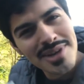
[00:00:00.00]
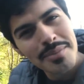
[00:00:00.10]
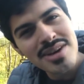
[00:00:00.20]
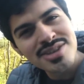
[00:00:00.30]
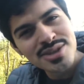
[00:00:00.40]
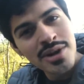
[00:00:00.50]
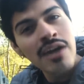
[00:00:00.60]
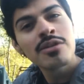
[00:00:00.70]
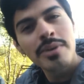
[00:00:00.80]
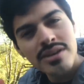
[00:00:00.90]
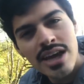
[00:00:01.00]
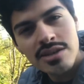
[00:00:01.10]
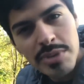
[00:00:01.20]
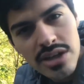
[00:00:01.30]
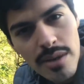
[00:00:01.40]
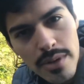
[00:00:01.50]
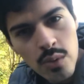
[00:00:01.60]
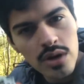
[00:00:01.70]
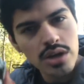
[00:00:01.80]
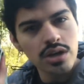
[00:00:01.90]
number two. Everybody that has picked number
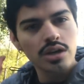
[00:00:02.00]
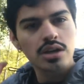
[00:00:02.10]
one.